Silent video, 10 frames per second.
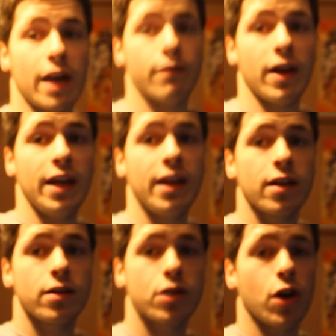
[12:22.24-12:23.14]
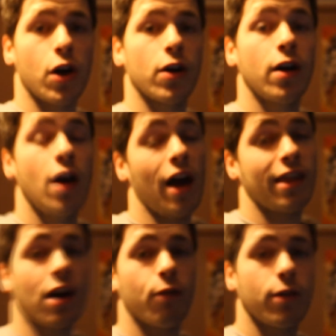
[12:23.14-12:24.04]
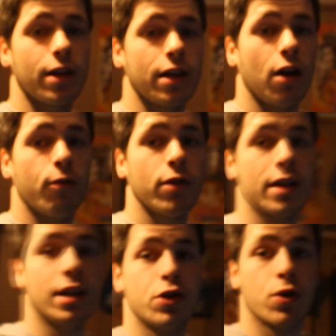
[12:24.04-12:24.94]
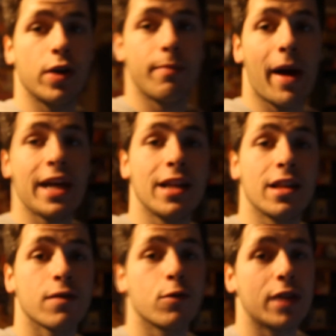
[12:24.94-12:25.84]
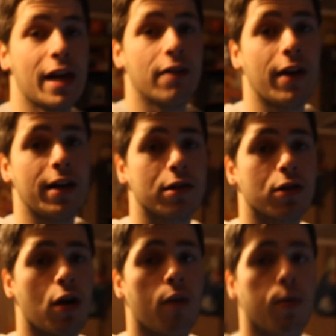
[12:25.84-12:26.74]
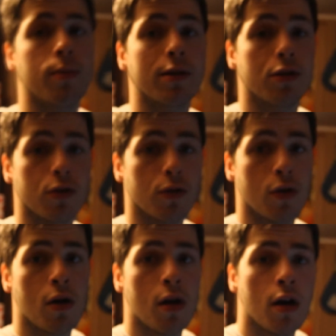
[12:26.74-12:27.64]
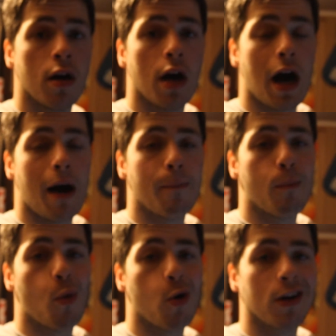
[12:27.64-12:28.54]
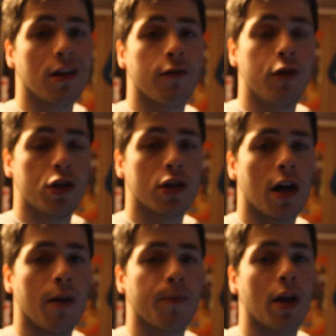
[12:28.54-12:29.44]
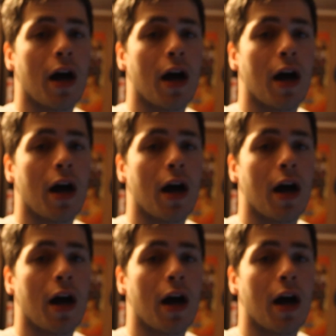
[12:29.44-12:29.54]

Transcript: day of eating. So I think I really, I really enjoyed making this full day of eating. So I'll probably do um, more in the future.